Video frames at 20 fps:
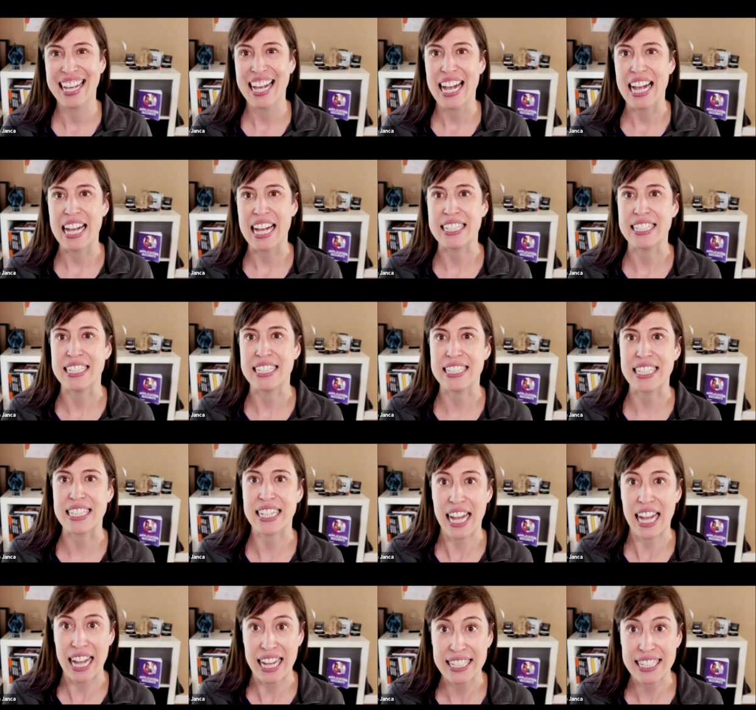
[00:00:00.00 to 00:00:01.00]
And he's like,
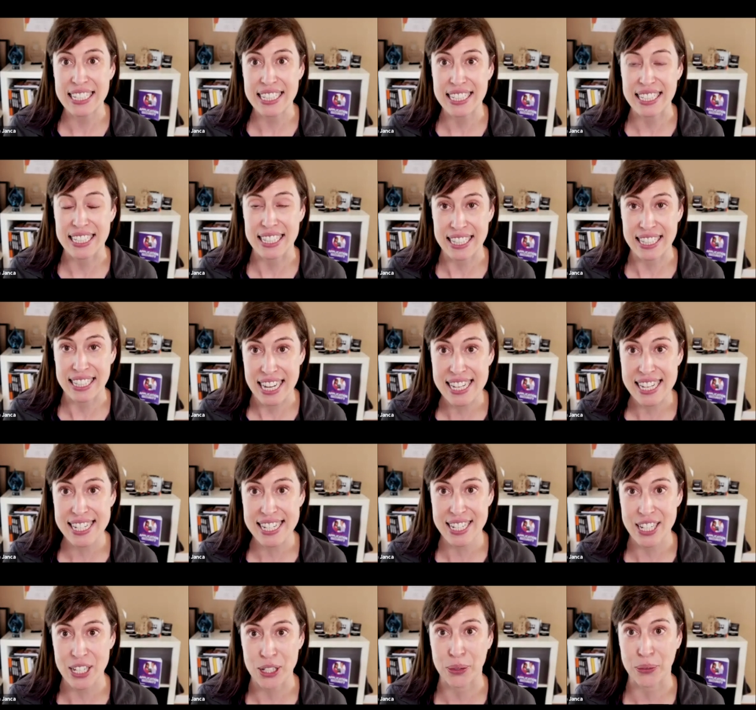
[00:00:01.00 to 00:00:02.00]
I need to
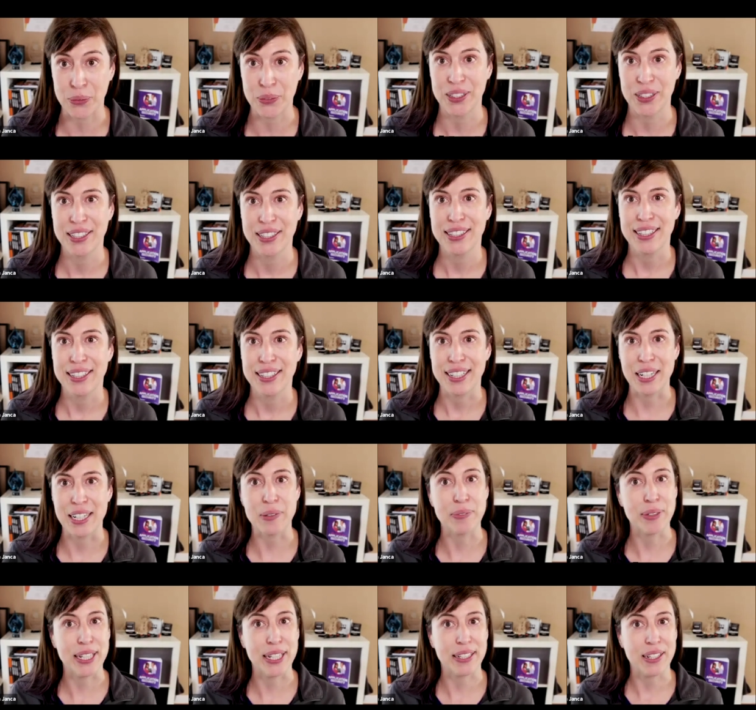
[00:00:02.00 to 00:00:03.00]
thank you. And I'm hmm.
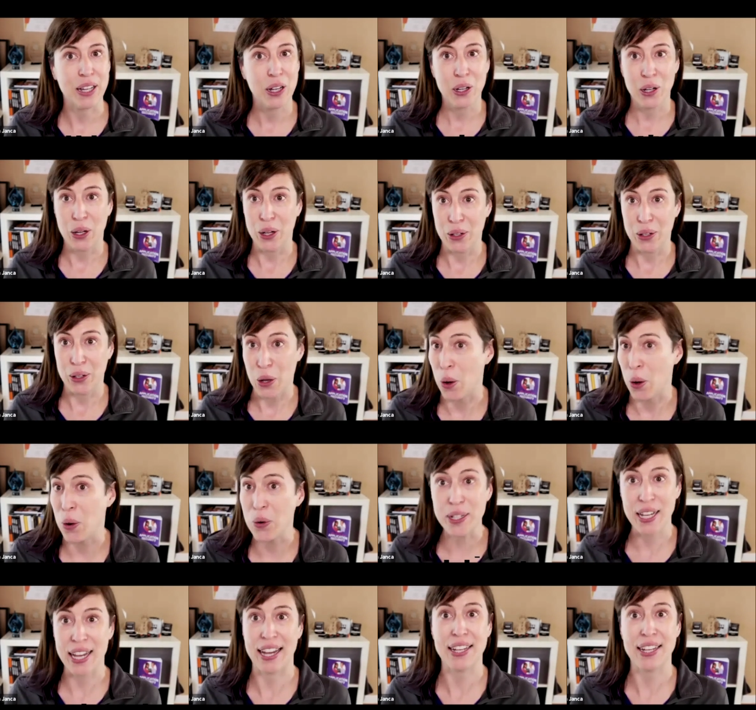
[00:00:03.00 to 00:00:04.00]
like,
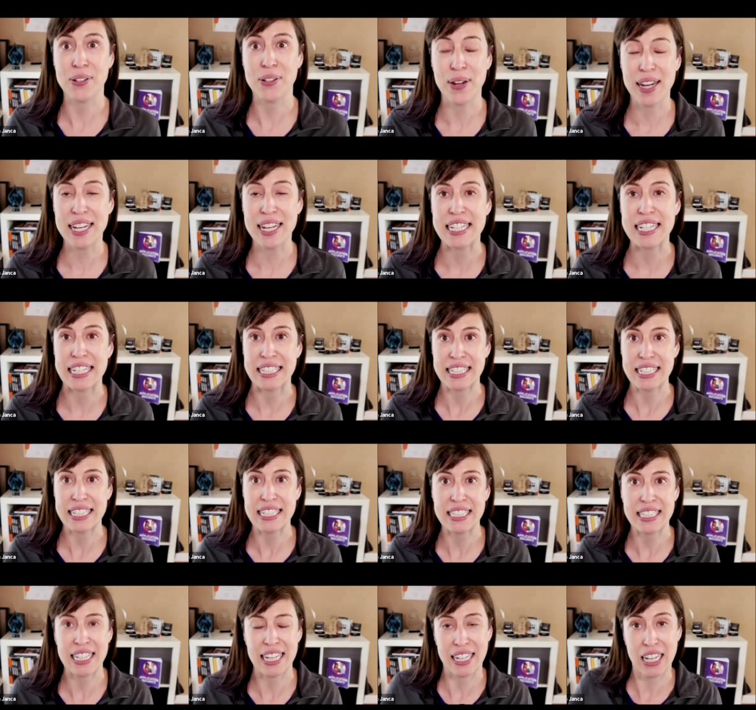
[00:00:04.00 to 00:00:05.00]
Okay, great. And
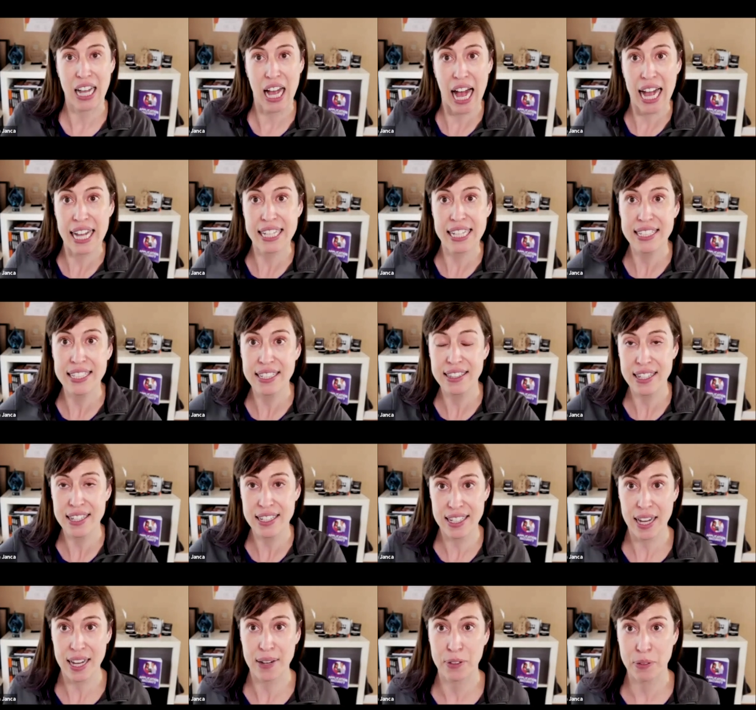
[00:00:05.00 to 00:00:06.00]
he's like, I did the
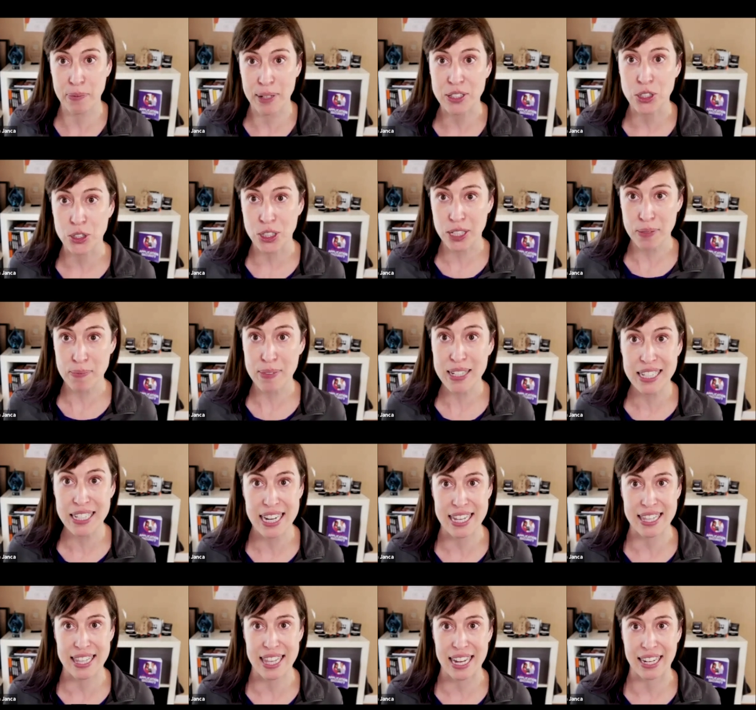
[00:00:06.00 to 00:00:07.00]
Cyber Mentoring Monday
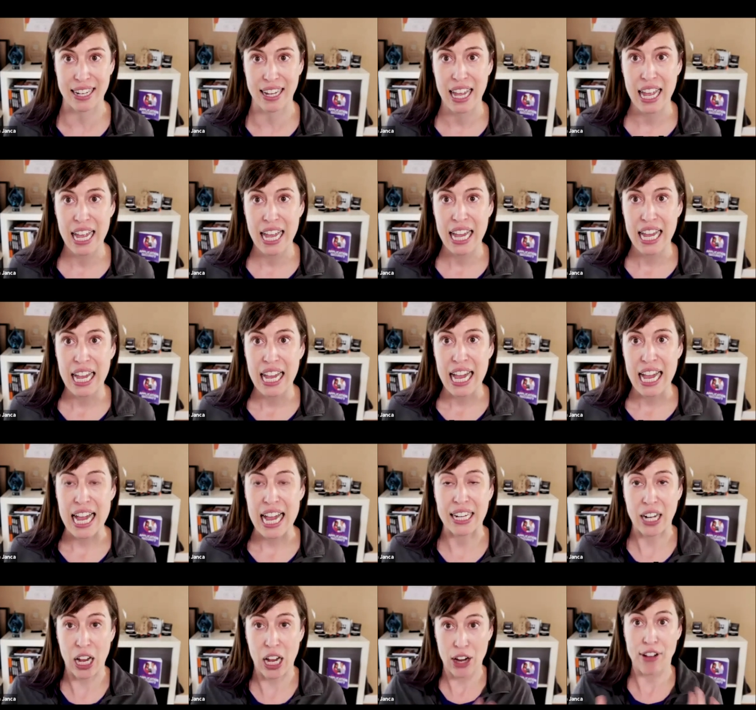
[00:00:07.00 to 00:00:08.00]
thing.
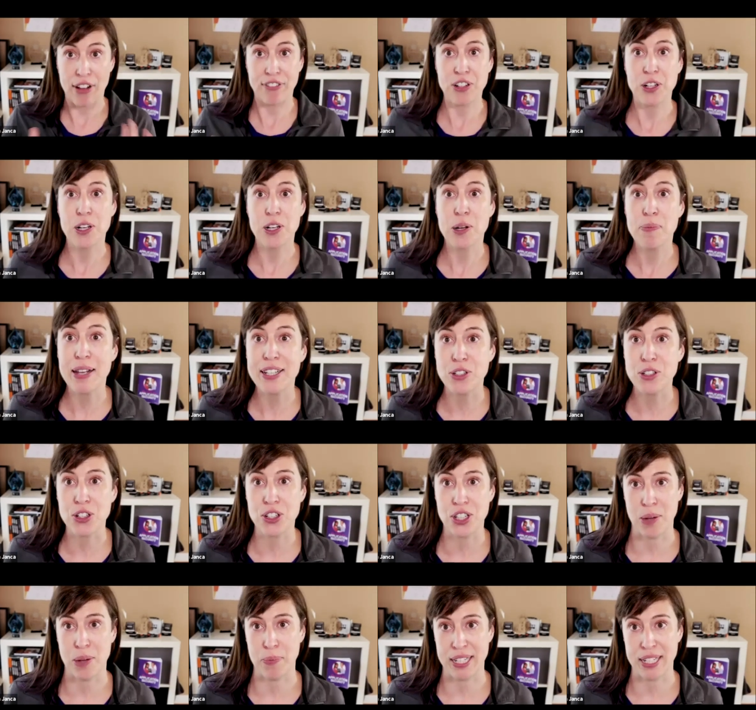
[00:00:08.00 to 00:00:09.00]
And I offered to mentor
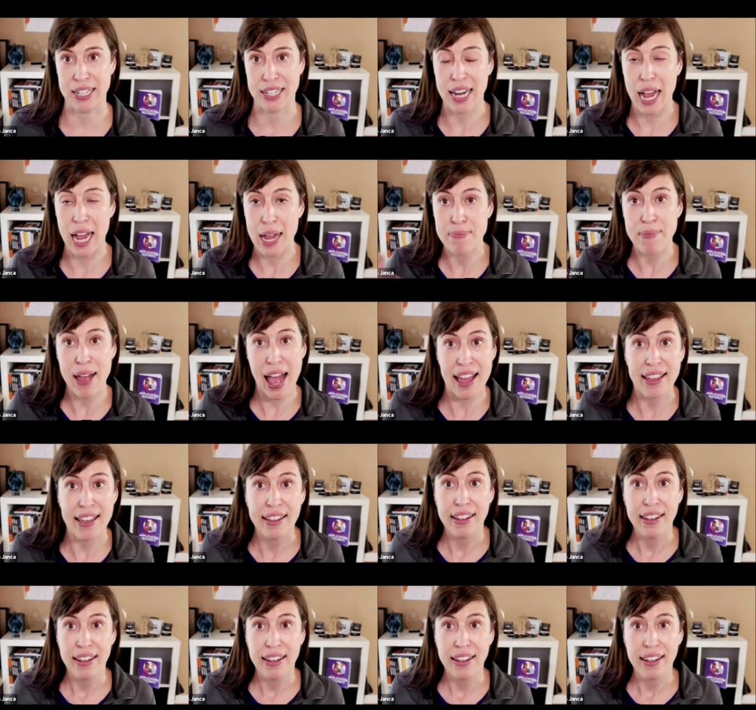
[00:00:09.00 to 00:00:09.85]
someone and I met